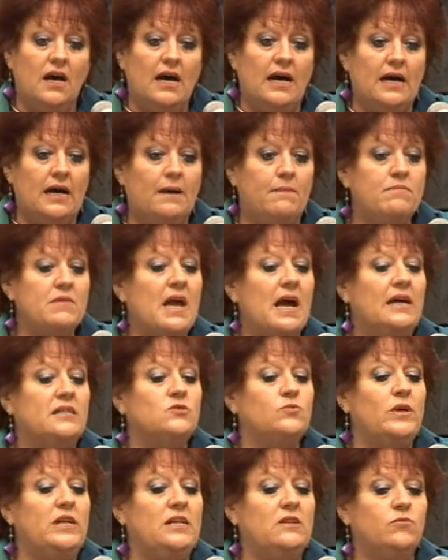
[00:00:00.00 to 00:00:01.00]
And
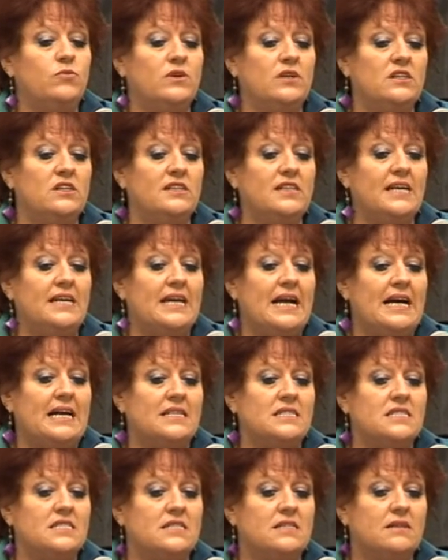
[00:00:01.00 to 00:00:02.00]
we're looking
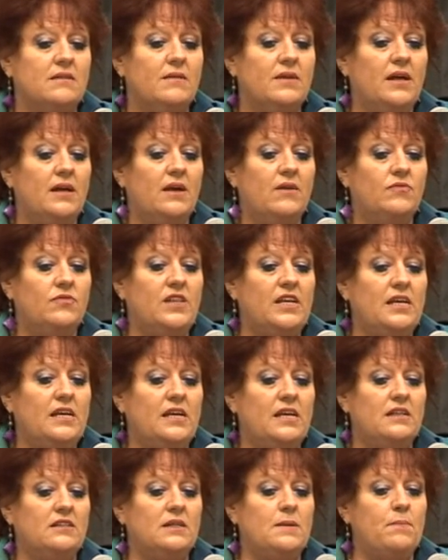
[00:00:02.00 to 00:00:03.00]
at
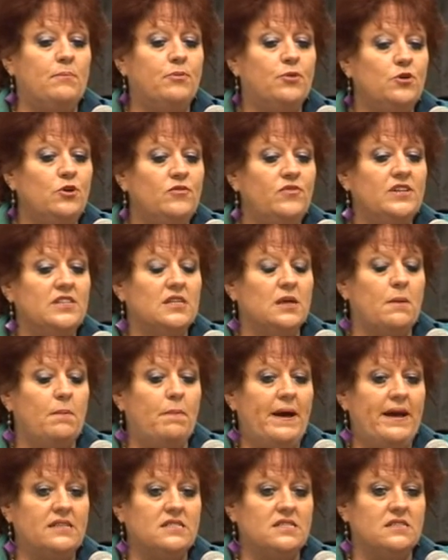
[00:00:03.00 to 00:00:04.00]
improving the
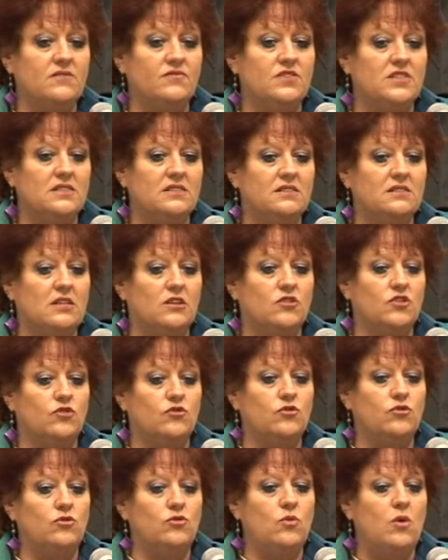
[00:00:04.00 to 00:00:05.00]
competitiveness
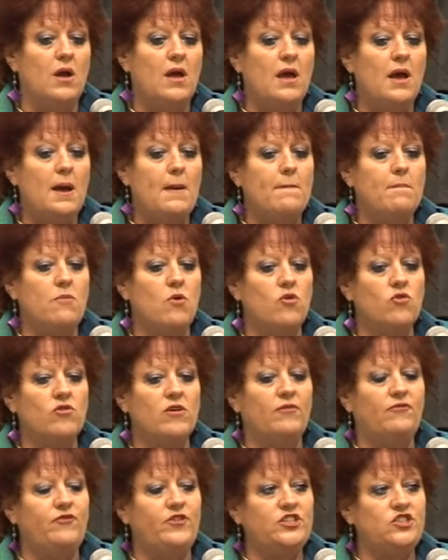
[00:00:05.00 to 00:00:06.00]
through more
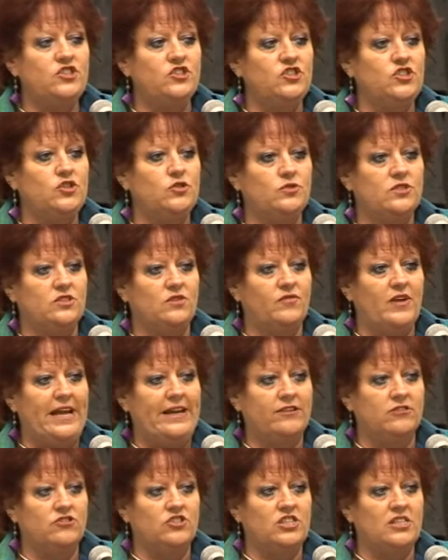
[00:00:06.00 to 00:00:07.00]
efficient use of
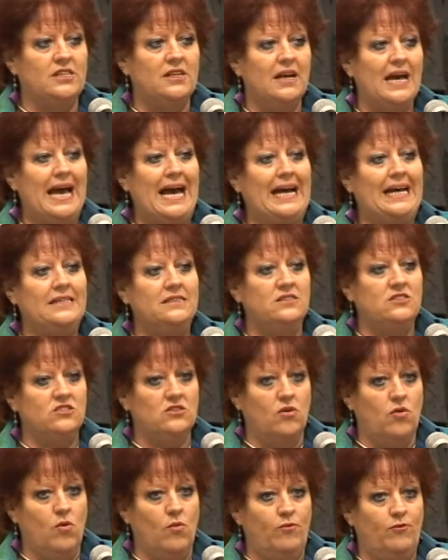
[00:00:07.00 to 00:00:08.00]
energy and
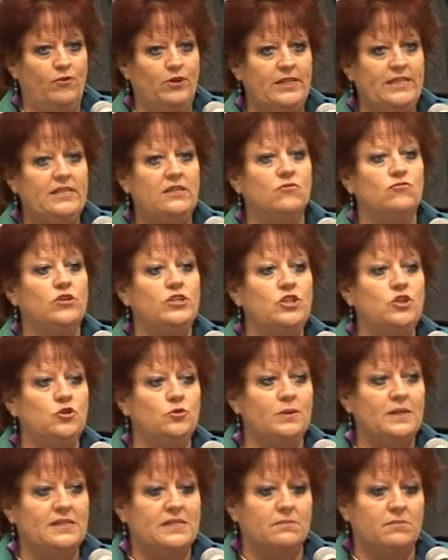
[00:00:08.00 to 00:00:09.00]
hopefully
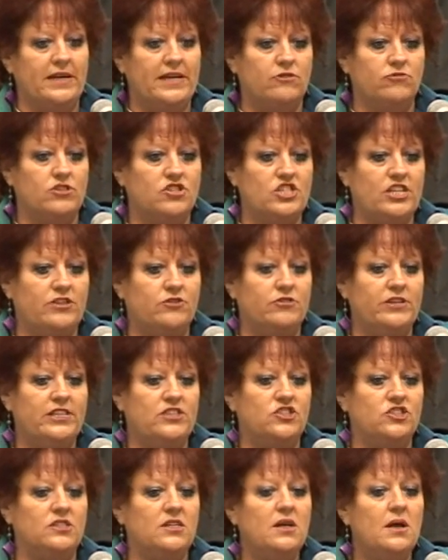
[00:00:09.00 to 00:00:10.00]
renewables and
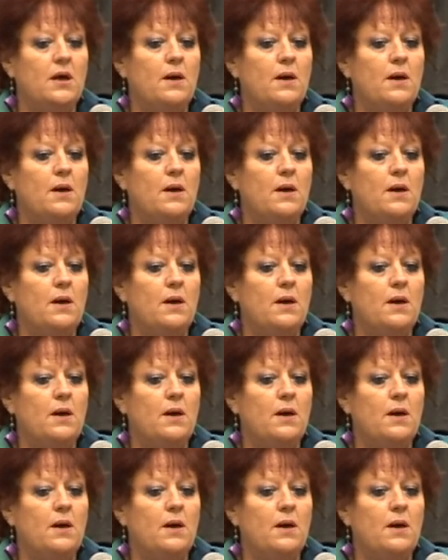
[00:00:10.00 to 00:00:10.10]
microgeneration,